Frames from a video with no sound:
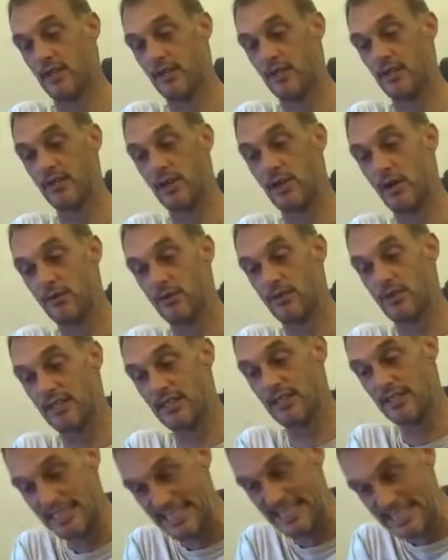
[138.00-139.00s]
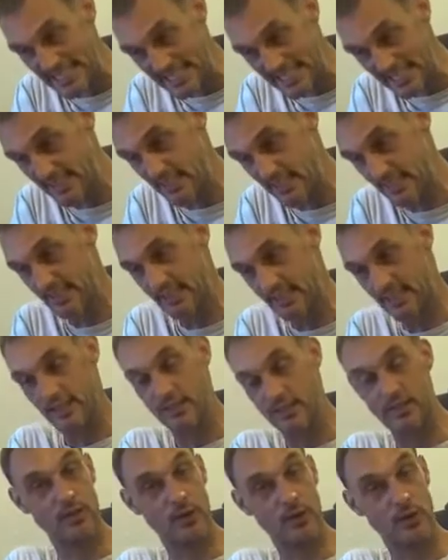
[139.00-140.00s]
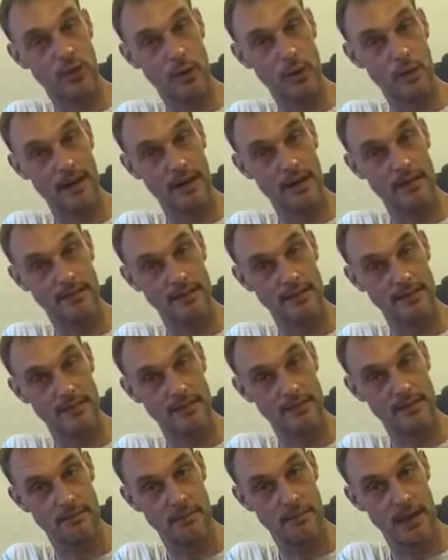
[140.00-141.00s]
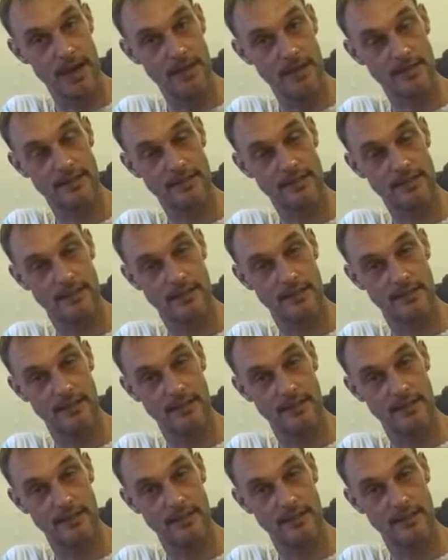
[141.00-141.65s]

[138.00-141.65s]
You don't need to talk about its mass,